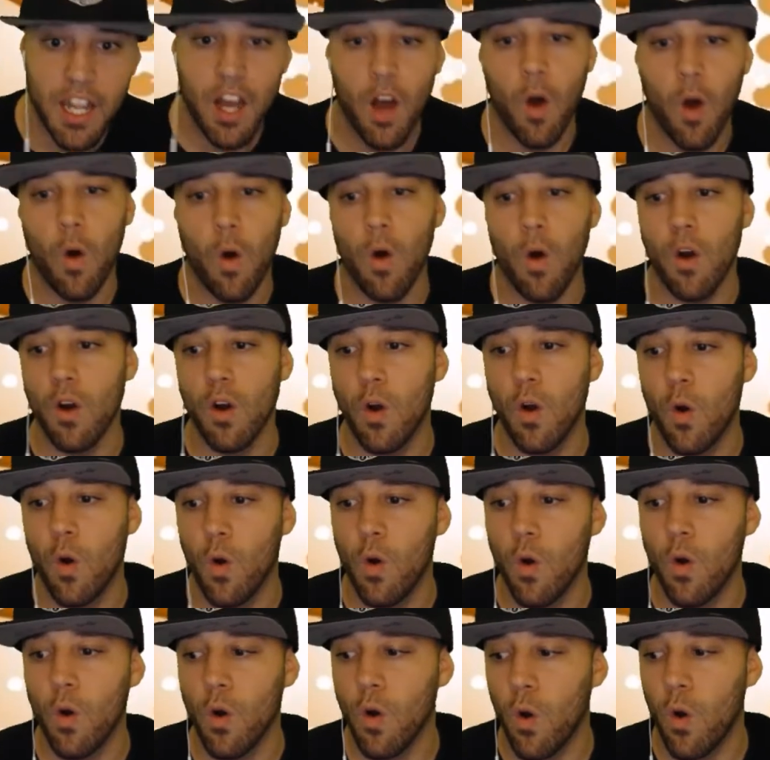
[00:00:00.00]

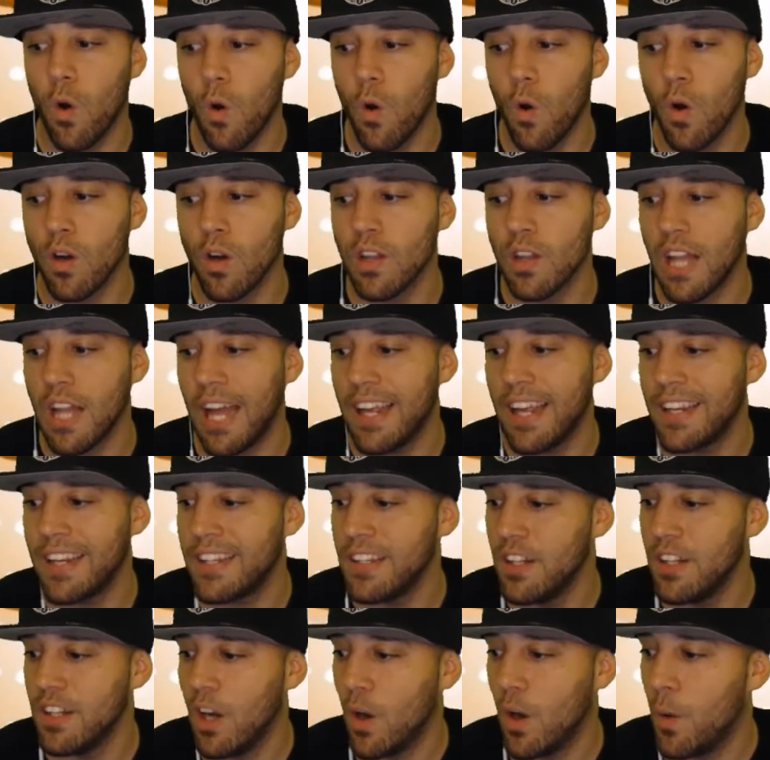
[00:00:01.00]
or like,
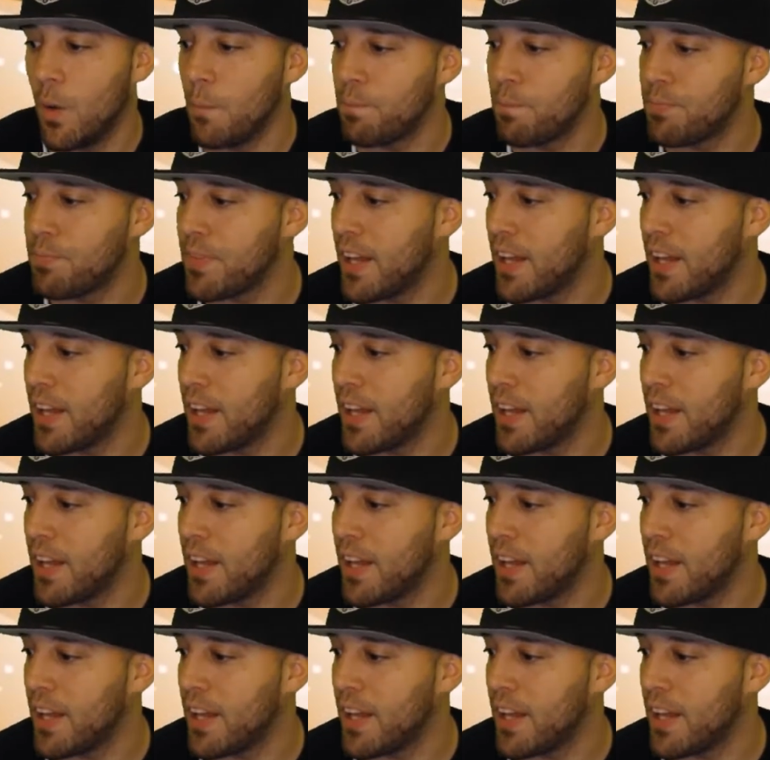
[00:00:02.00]
you know,